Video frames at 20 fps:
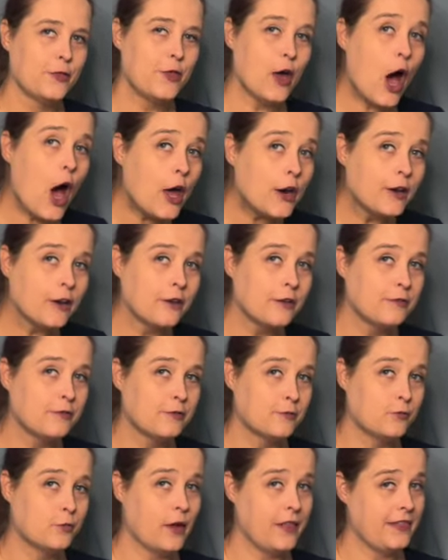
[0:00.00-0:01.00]
thought of
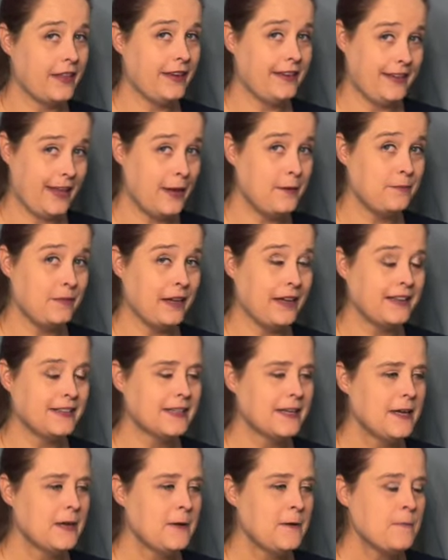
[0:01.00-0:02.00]
when they named it
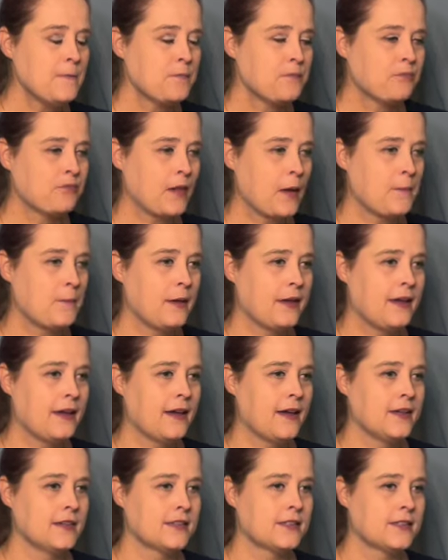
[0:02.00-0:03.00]

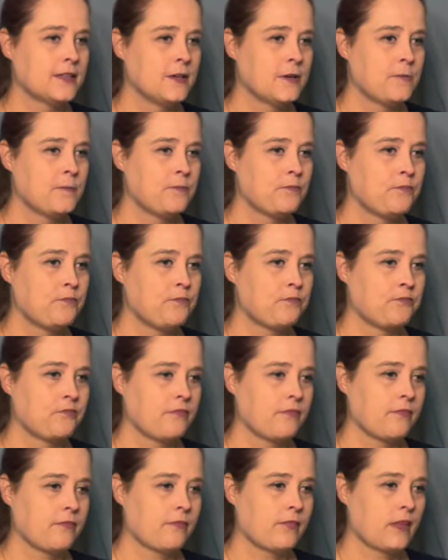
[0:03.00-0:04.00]
because
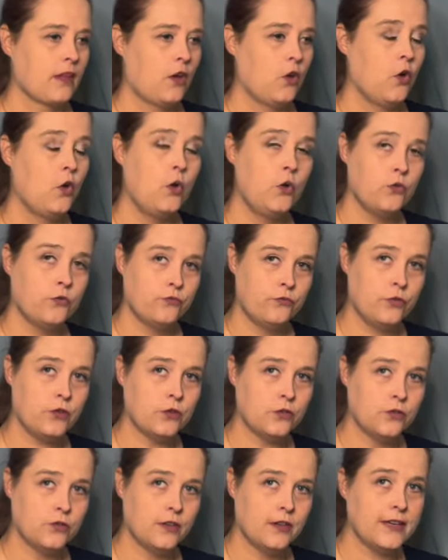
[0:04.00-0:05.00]

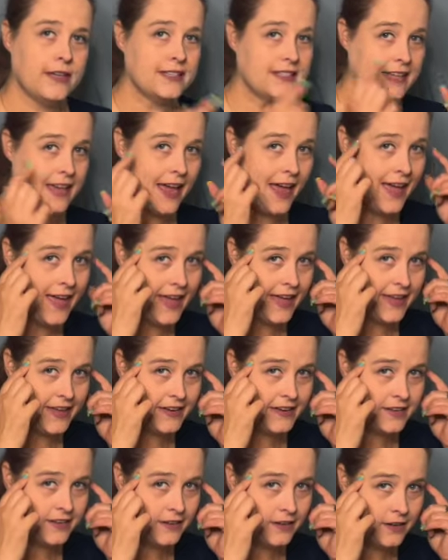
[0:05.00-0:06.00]
huvud is a
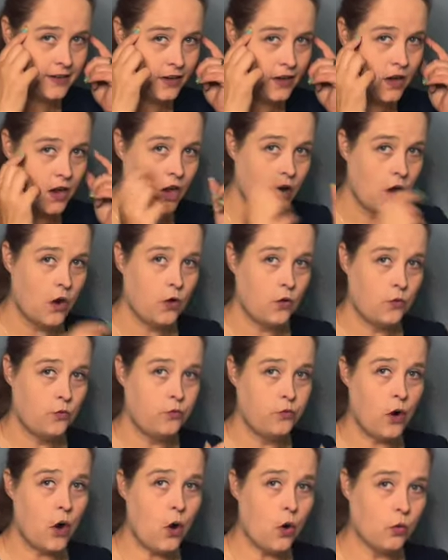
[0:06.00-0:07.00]
head,
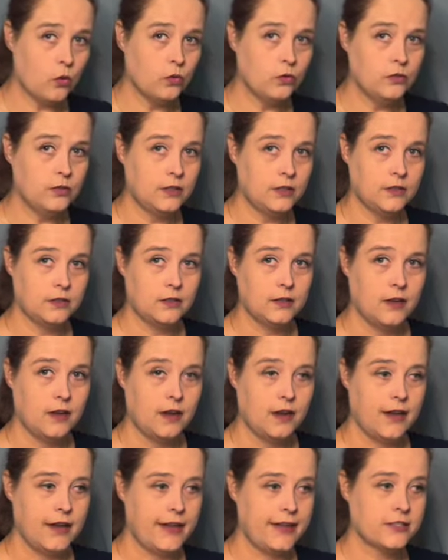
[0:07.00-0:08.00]
roll
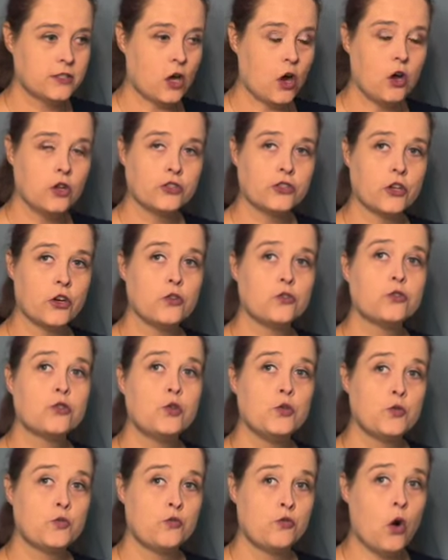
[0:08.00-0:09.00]
is also
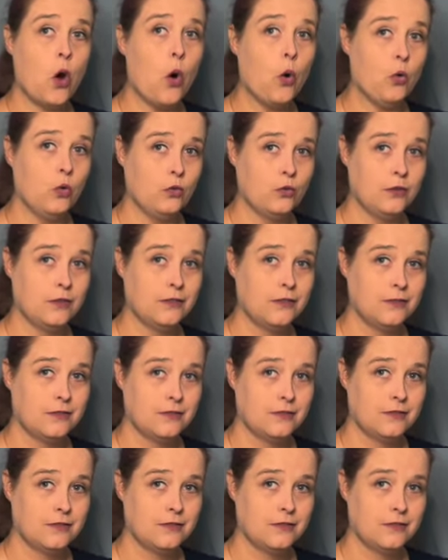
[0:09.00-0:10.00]
to roll.
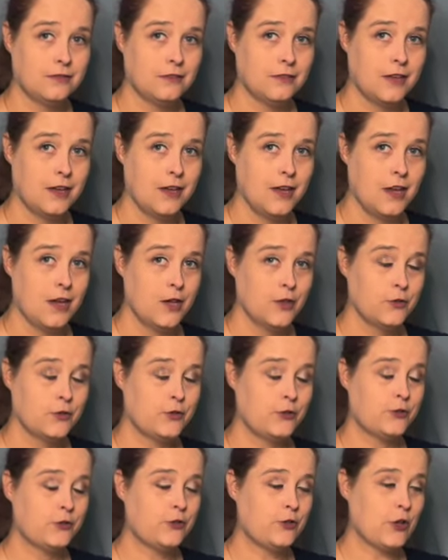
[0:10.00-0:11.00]

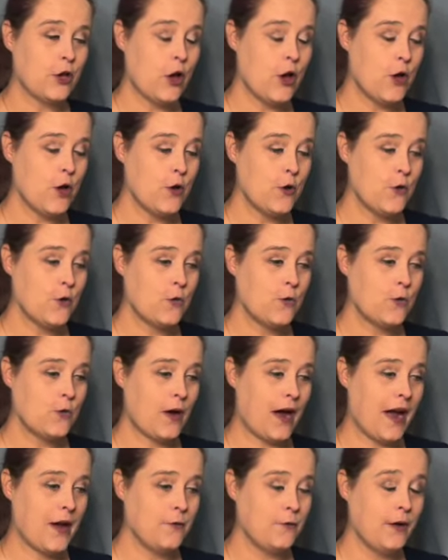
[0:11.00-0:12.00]
So
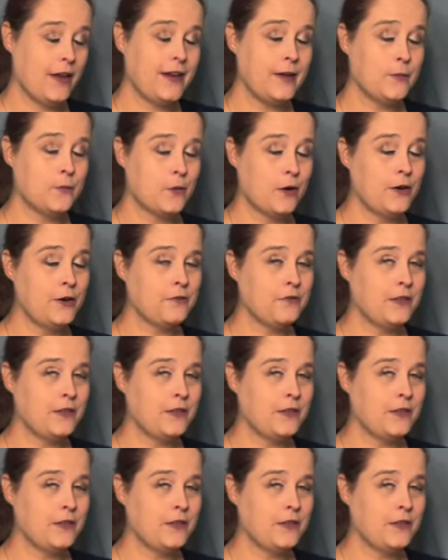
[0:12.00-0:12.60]
I read in one of